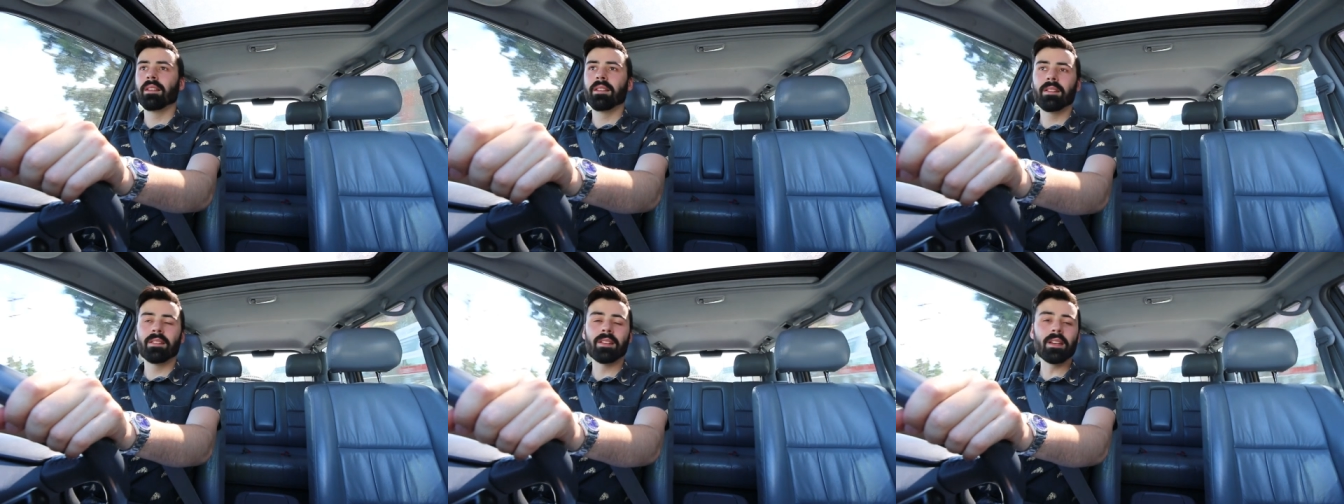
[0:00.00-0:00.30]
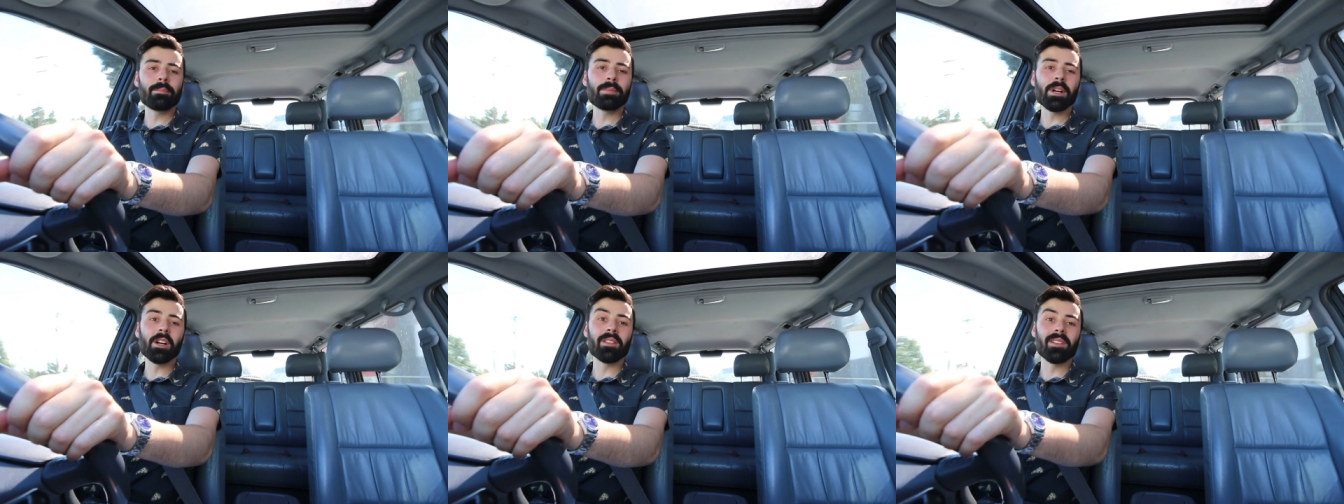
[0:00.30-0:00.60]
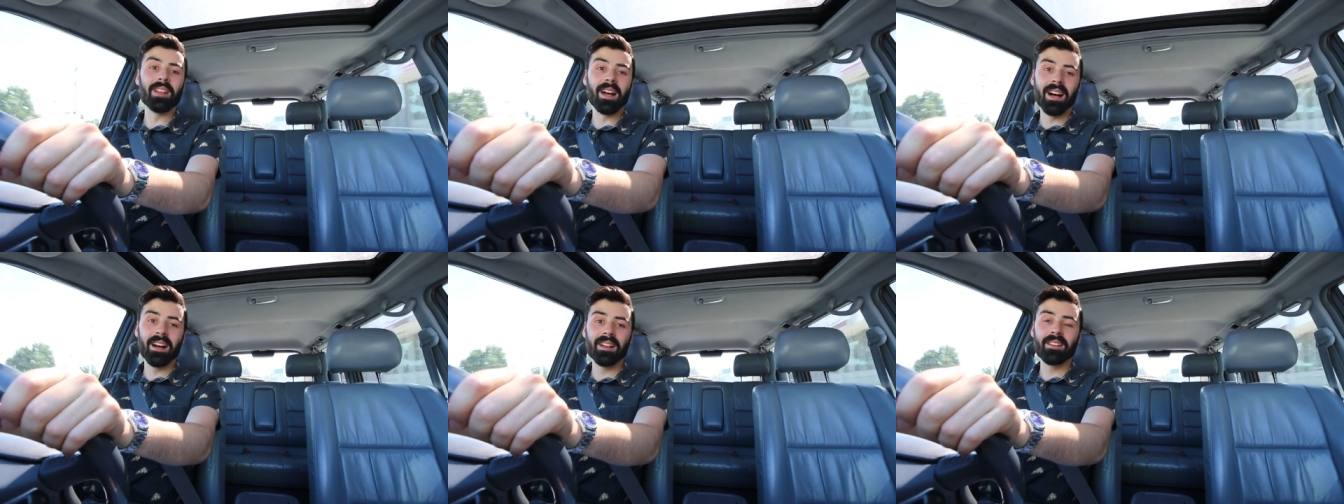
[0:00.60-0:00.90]

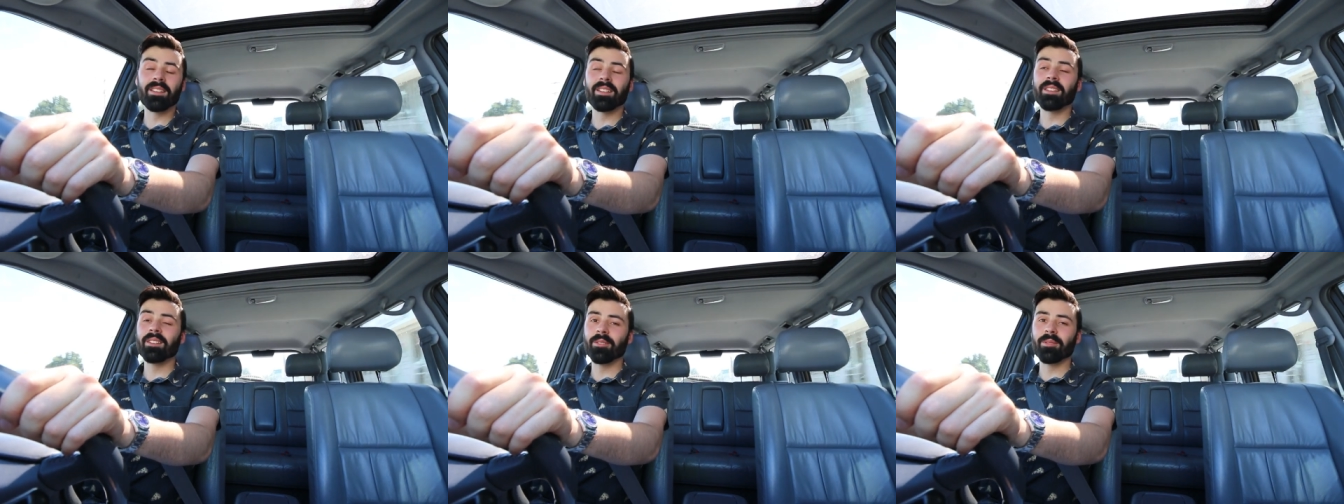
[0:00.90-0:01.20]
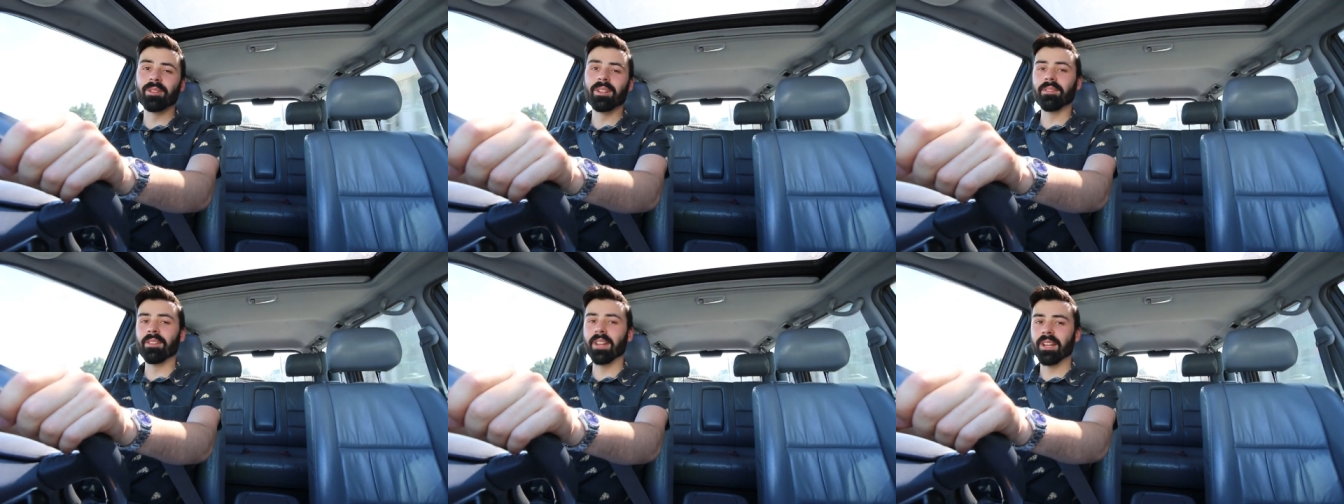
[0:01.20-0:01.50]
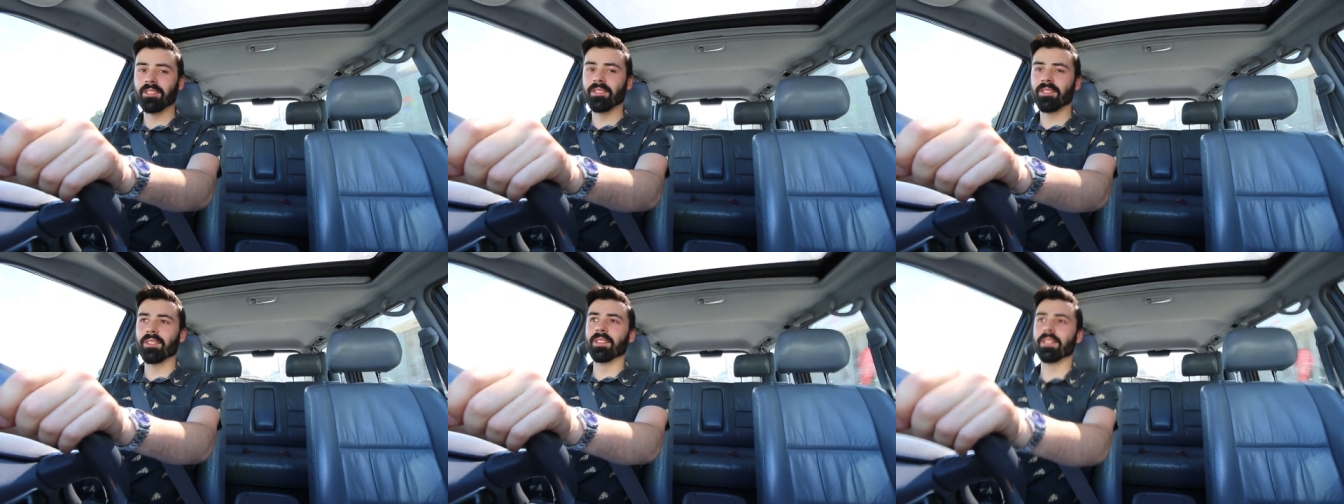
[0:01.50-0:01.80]
Seatbelts aren't a new
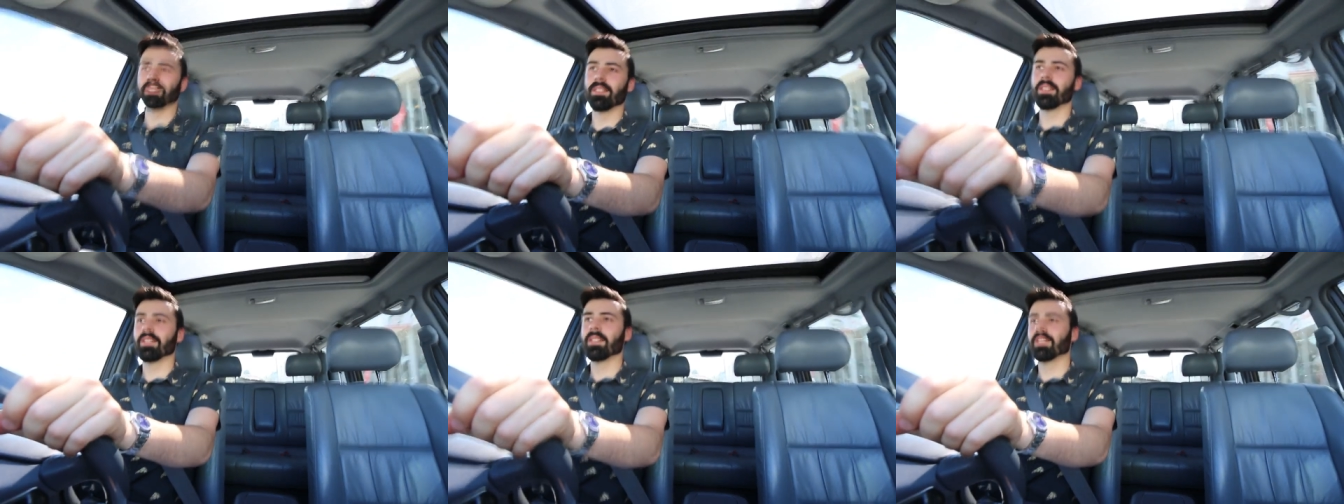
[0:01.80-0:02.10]
invention.